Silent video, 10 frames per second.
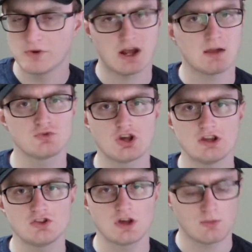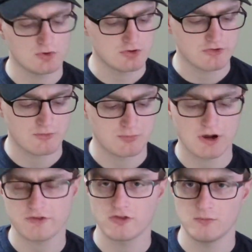But I am changing it with just a
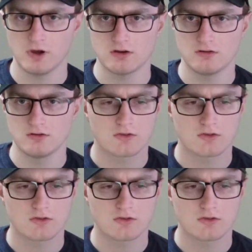press of the button.